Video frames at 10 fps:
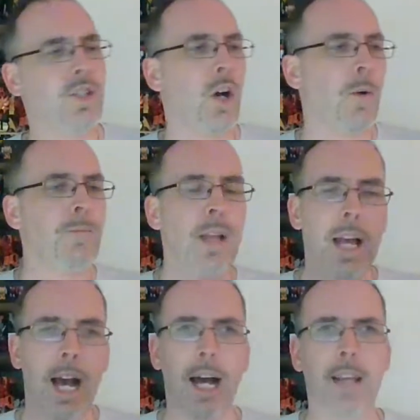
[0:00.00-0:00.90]
So
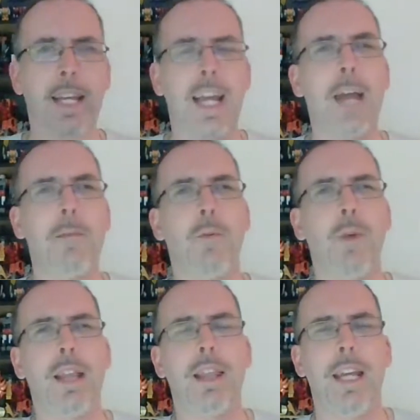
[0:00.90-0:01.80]
they came
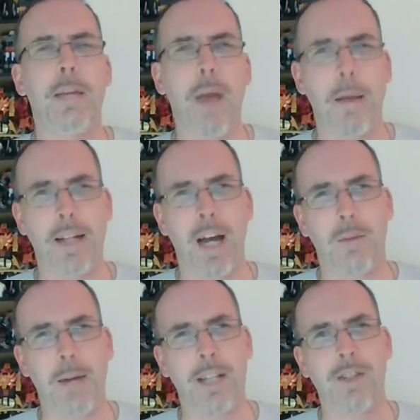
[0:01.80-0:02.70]
when the baby
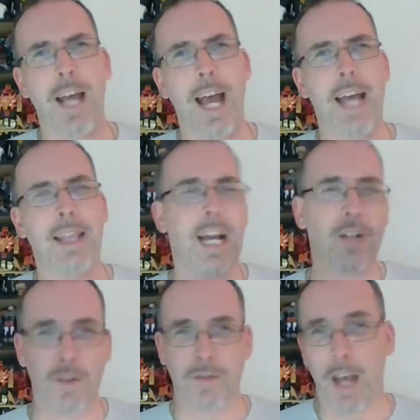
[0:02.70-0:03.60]
Dinobots and
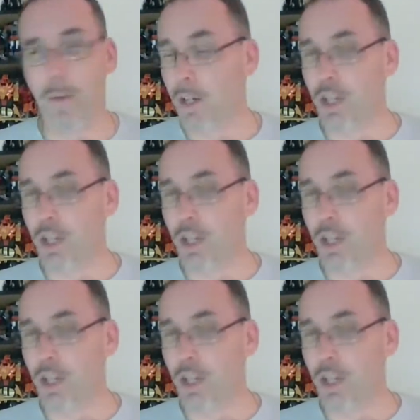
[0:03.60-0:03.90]
that drift came,